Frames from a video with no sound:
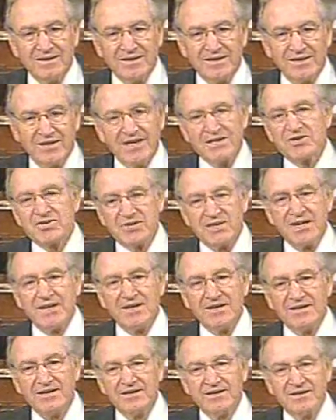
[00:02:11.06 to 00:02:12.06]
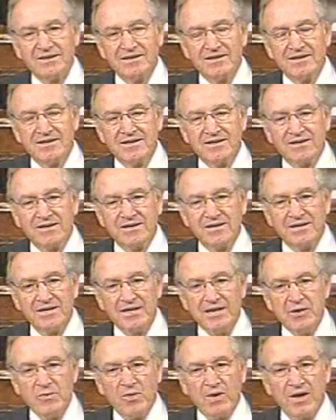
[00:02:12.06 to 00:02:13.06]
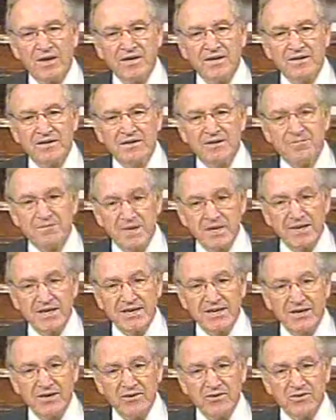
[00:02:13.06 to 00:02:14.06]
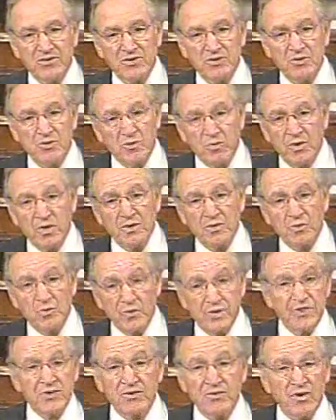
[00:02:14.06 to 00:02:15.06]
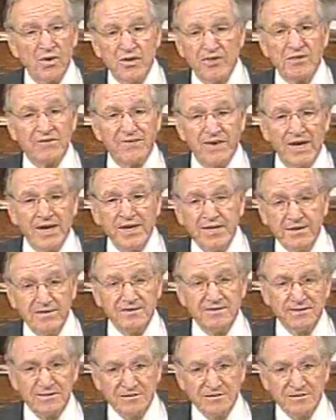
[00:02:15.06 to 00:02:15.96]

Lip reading: that said he wanted Medicare to, quote, wither on the vine?